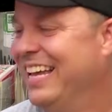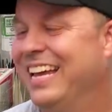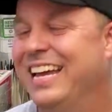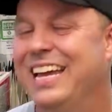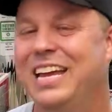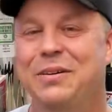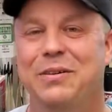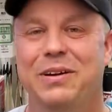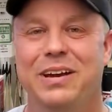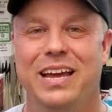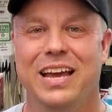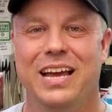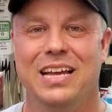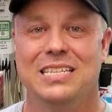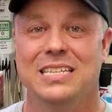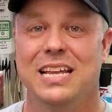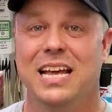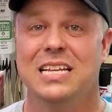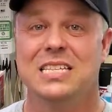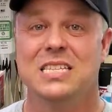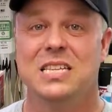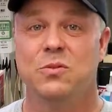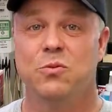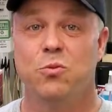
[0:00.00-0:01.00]
Anyway, guys,
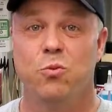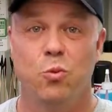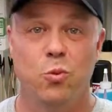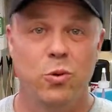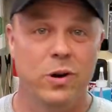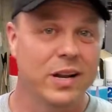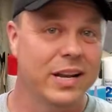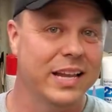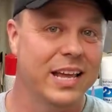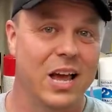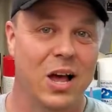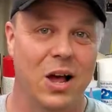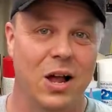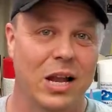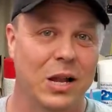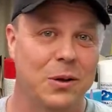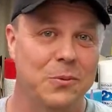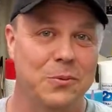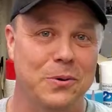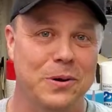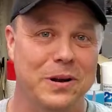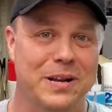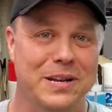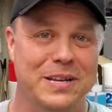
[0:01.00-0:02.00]
that's really all I
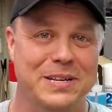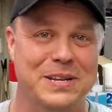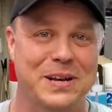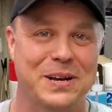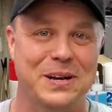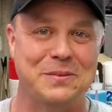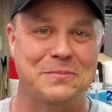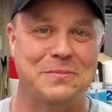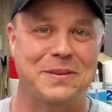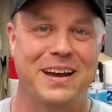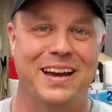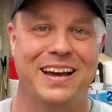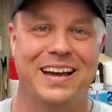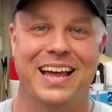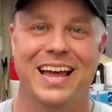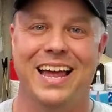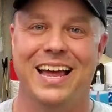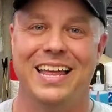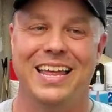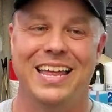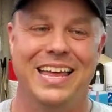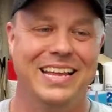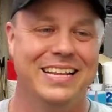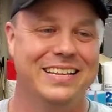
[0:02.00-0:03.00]
wanted to talk about.
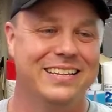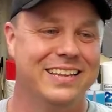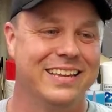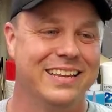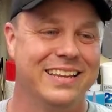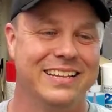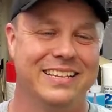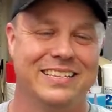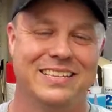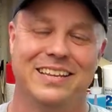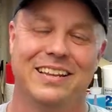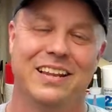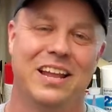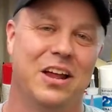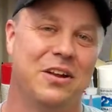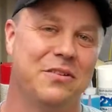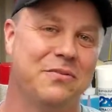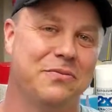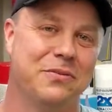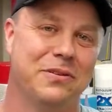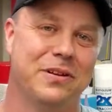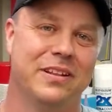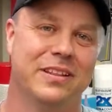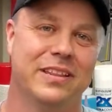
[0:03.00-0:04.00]
It's a lot
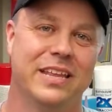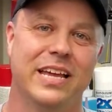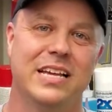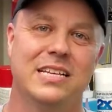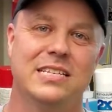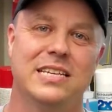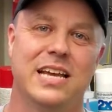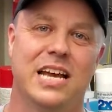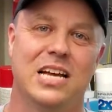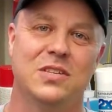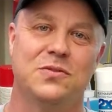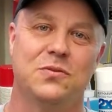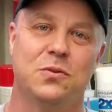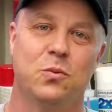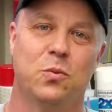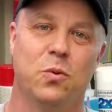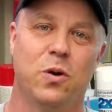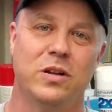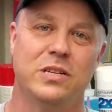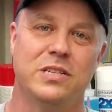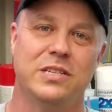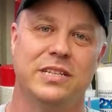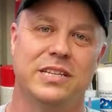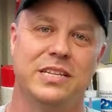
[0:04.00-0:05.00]
of fun. Thanks, guys, for
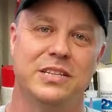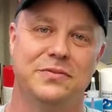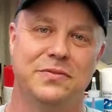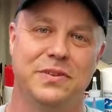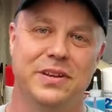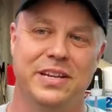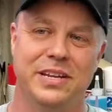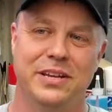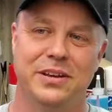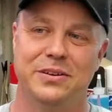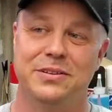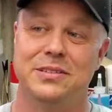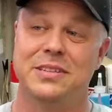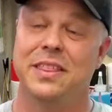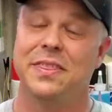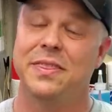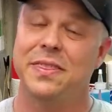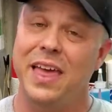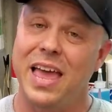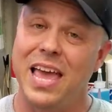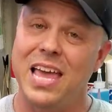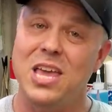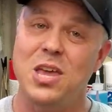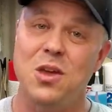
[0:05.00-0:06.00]
watching these videos.
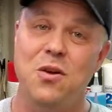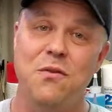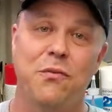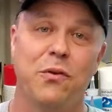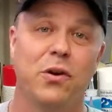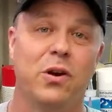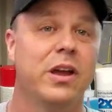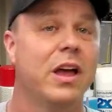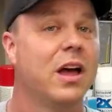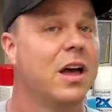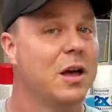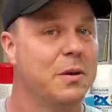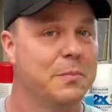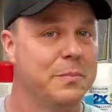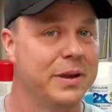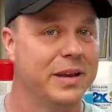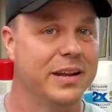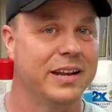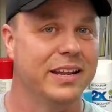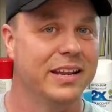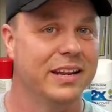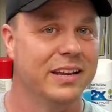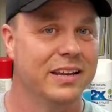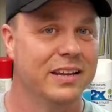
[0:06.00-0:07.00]
Thank you for
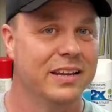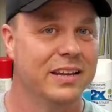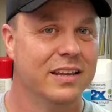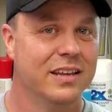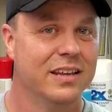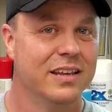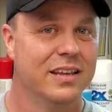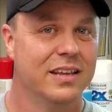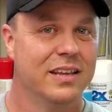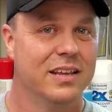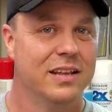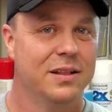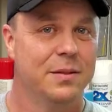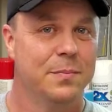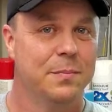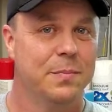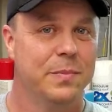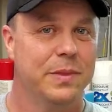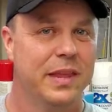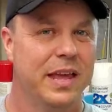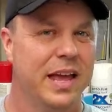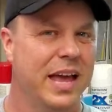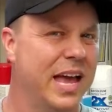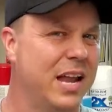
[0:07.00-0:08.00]
commenting.
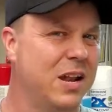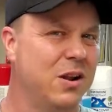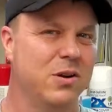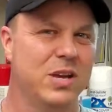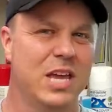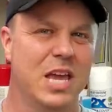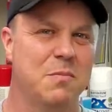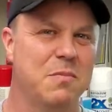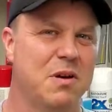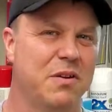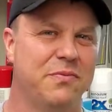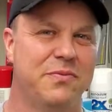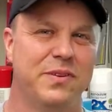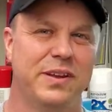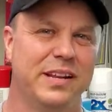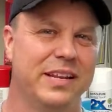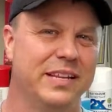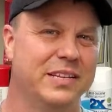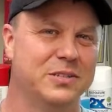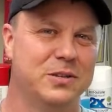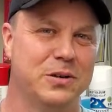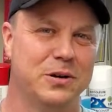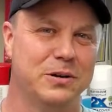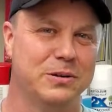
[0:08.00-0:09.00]
I don't get my
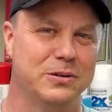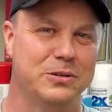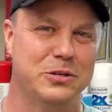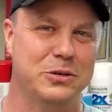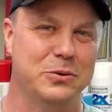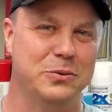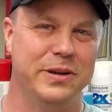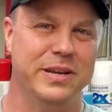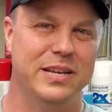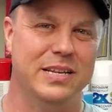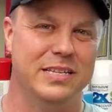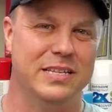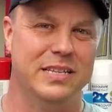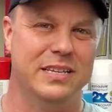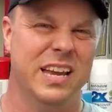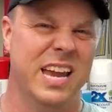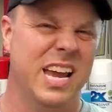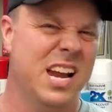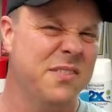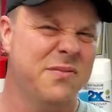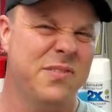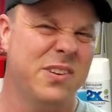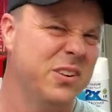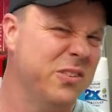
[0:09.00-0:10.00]
feelings hurt too easy,
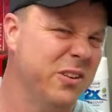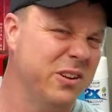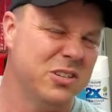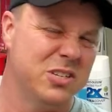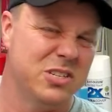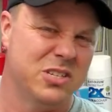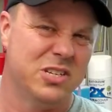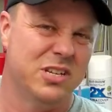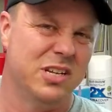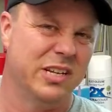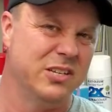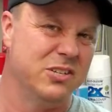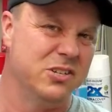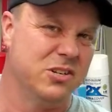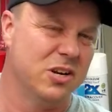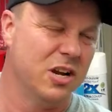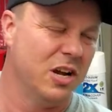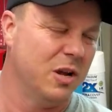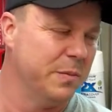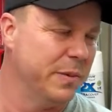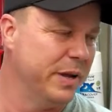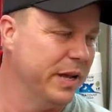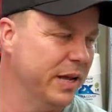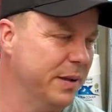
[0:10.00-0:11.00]
and if I do, I just delete your
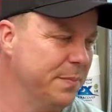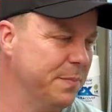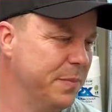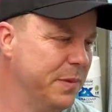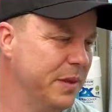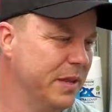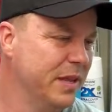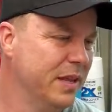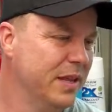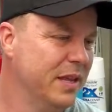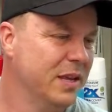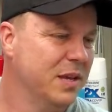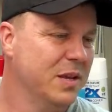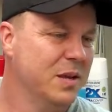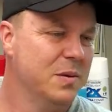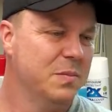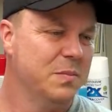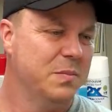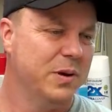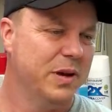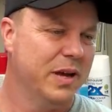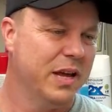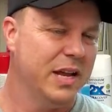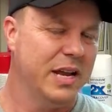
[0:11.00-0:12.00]
comment.
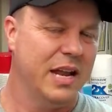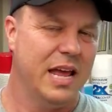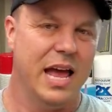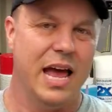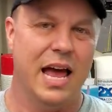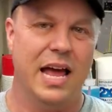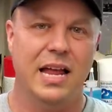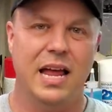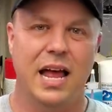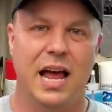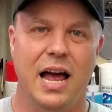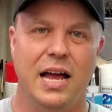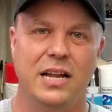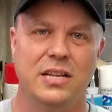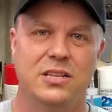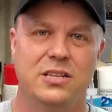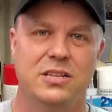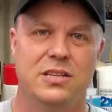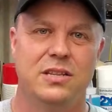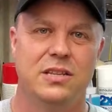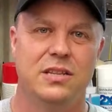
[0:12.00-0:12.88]
But I